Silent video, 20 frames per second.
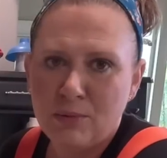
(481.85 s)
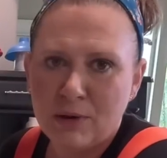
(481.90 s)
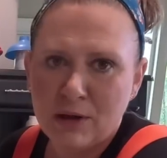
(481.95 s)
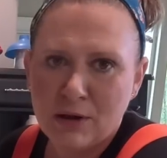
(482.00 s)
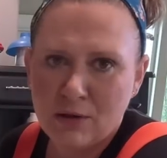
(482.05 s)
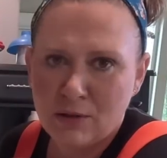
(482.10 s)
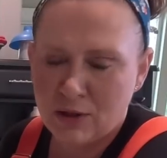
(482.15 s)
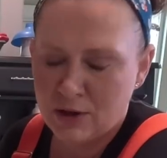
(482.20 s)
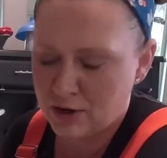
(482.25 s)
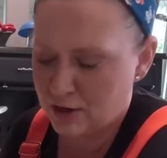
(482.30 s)
we
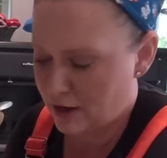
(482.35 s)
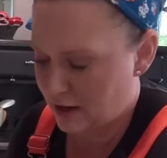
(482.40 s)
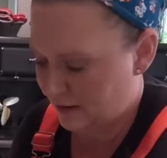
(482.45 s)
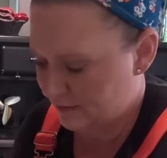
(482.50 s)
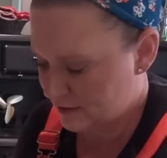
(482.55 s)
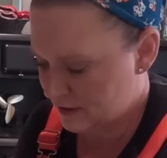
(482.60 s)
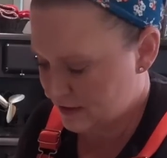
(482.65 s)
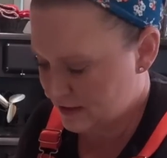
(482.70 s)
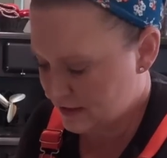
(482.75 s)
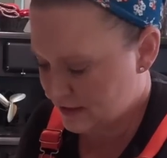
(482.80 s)
no longer
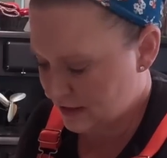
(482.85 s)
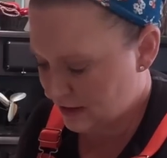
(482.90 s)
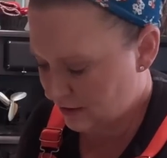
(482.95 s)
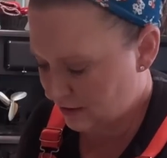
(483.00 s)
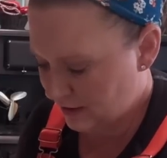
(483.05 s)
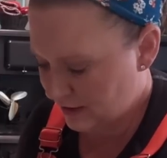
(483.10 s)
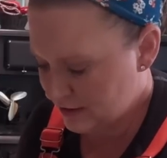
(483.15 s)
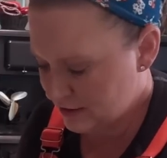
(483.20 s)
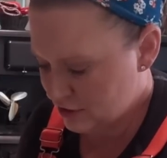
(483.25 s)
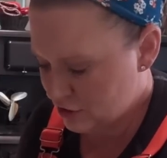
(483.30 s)
have to
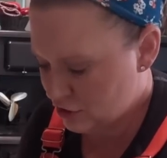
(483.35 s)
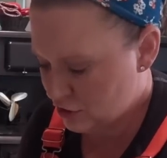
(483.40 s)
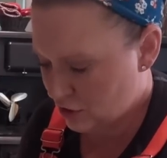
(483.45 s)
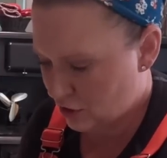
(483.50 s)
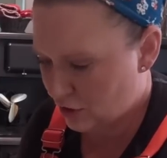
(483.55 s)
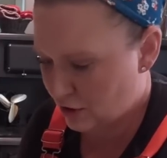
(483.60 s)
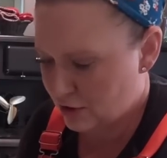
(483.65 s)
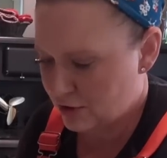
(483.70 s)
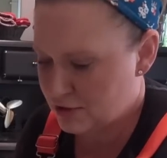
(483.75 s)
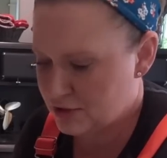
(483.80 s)
sterilize
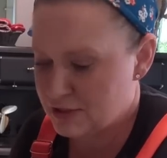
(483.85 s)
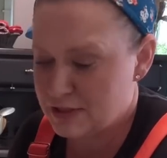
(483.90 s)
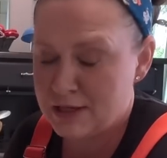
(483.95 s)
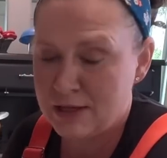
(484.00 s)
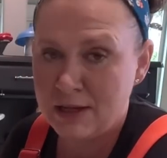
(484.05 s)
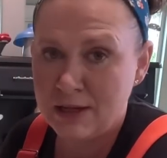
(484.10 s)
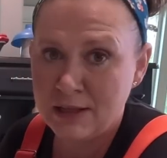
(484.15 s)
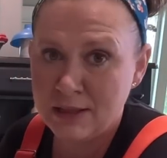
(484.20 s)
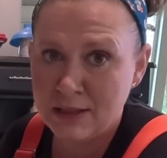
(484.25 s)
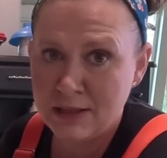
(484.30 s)
jars.
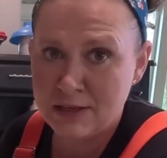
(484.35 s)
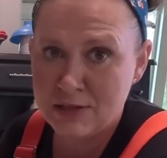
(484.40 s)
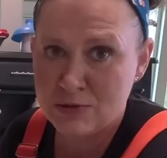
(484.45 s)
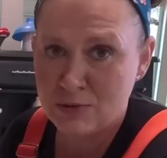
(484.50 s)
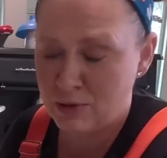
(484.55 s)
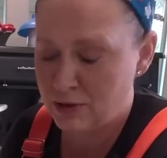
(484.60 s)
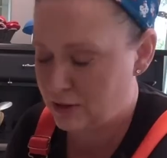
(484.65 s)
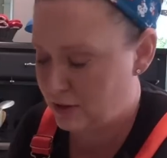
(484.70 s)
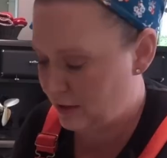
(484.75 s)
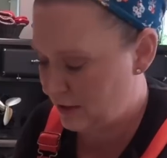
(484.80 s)
These
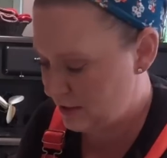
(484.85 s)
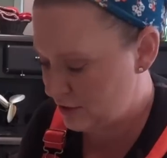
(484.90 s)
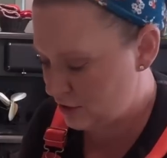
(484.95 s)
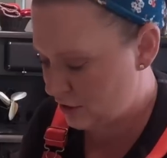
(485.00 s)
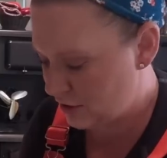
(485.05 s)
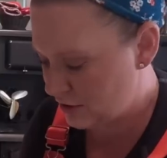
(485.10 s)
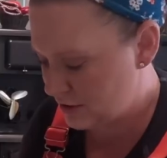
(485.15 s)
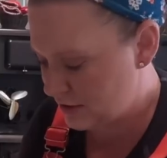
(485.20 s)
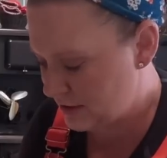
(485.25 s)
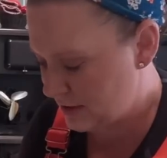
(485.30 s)
were clean
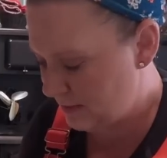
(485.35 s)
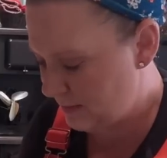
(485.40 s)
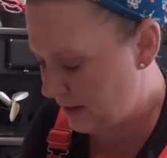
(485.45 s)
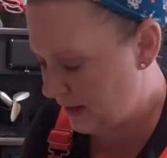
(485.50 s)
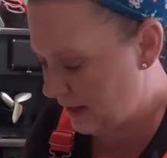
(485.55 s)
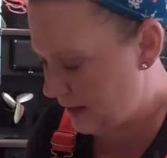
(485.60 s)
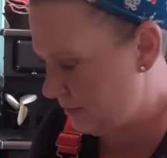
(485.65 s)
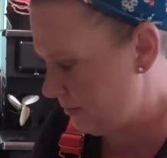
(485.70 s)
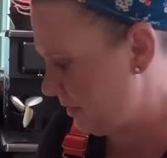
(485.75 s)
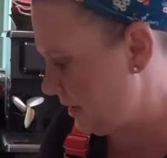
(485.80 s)
jars to
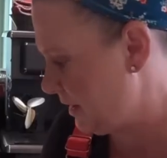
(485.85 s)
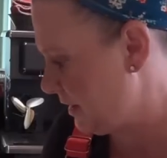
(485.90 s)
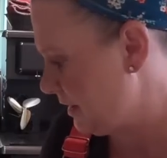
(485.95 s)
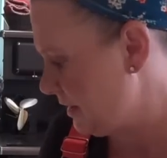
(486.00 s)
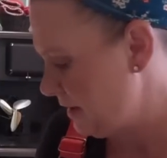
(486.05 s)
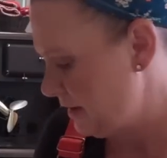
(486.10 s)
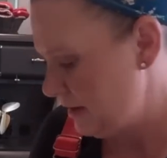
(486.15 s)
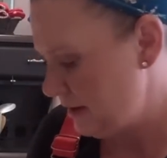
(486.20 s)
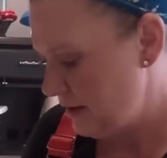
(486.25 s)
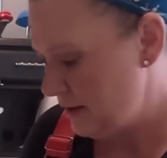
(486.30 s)
begin with.
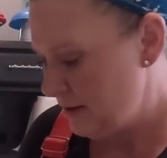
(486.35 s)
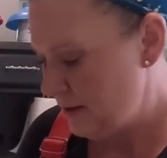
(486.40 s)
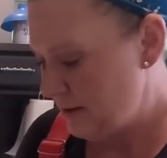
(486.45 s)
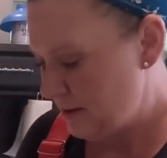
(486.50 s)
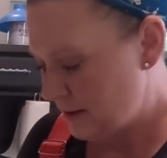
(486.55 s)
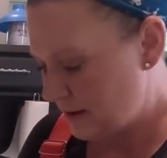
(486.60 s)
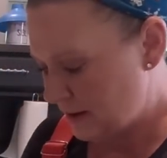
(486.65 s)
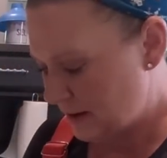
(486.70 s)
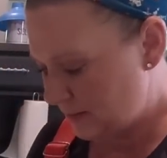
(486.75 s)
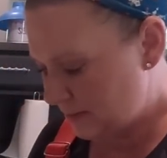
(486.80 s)

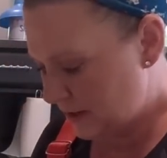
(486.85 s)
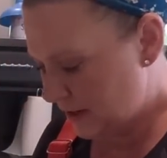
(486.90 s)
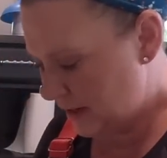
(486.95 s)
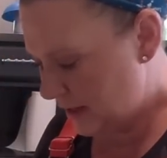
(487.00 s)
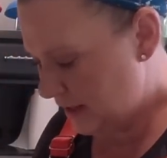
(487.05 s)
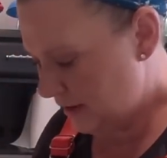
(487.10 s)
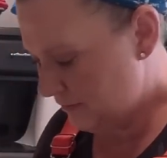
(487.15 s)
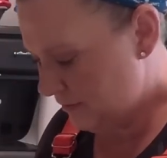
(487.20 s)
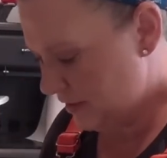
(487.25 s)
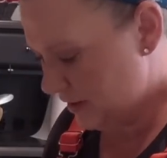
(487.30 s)
I'm gonna
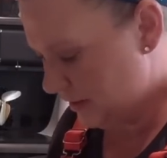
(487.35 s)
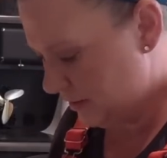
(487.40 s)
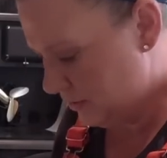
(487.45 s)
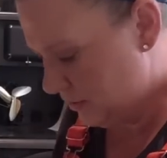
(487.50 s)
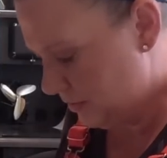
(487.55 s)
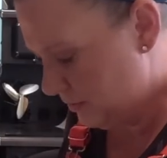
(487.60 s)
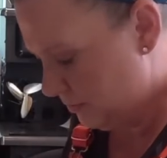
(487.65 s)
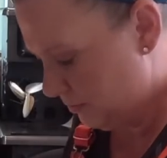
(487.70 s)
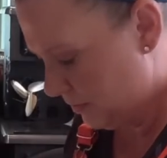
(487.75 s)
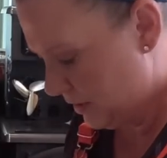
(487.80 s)
give it a
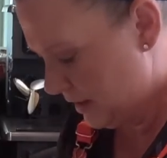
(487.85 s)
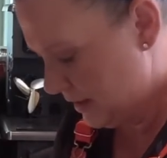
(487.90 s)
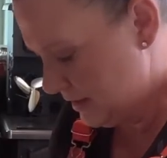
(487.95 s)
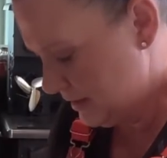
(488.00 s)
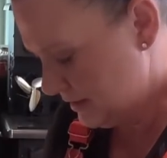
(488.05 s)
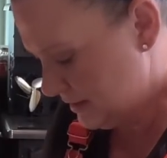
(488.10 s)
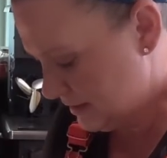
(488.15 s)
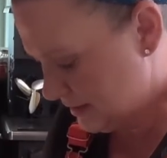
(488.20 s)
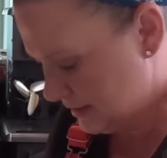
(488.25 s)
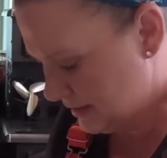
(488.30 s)
good
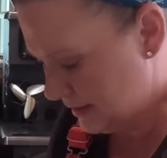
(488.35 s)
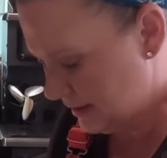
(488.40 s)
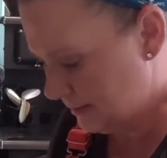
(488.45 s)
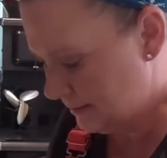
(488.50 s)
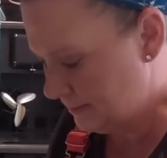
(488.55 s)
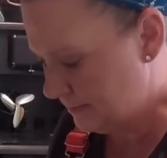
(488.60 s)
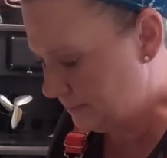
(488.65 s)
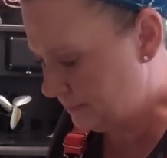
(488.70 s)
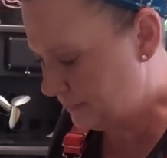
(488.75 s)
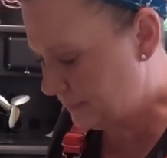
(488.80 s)
rinse
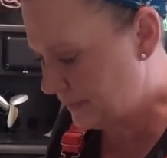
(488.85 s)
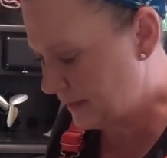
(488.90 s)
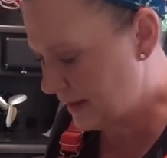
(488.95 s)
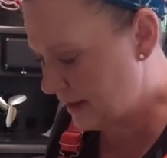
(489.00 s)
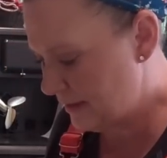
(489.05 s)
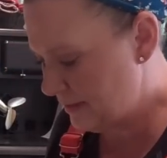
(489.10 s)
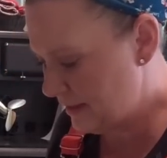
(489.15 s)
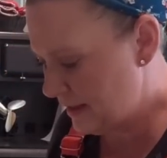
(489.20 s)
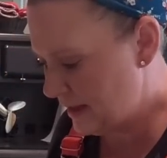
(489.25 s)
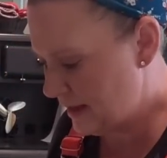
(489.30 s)

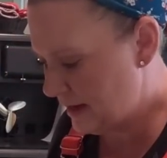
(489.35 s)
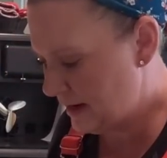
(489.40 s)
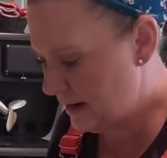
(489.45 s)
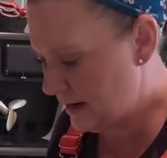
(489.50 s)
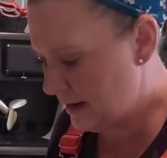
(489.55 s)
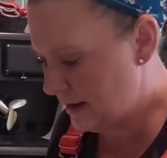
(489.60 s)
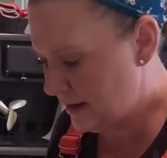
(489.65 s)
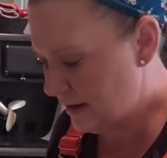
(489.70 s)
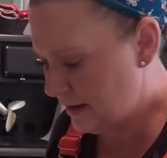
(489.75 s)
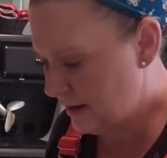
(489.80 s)
and
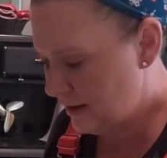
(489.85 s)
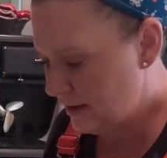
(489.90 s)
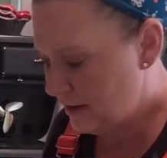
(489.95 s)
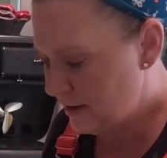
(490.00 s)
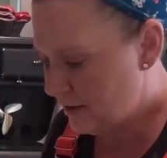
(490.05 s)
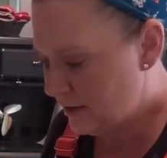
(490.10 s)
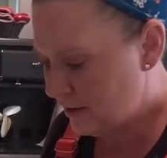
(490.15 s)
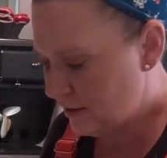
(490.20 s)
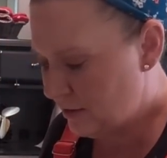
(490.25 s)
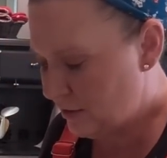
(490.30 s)
then
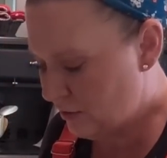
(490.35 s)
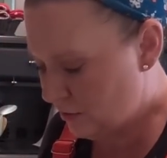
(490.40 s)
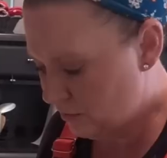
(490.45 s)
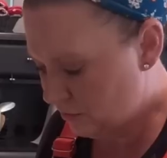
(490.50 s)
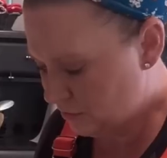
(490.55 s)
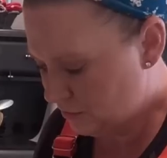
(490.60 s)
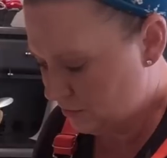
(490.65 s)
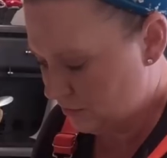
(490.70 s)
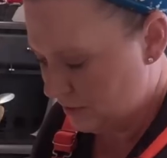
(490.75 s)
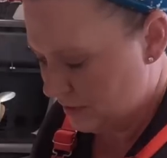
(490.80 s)
go
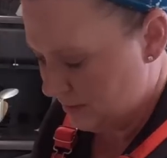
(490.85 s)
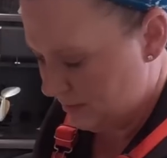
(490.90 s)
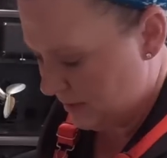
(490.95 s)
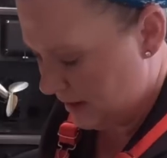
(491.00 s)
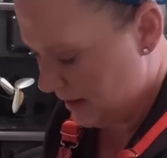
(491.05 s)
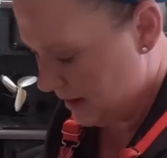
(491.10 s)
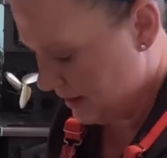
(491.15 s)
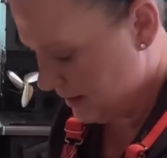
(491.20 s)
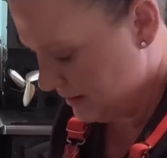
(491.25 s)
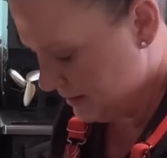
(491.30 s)
through the
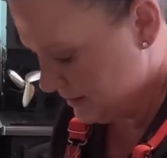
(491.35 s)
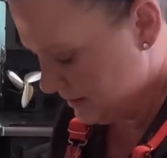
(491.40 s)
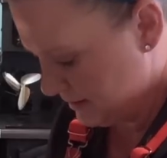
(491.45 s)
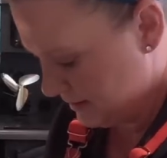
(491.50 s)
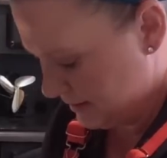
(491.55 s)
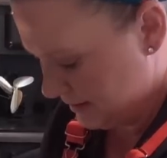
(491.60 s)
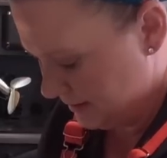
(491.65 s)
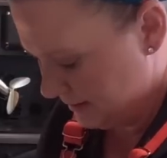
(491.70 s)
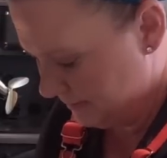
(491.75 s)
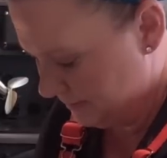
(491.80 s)
beans.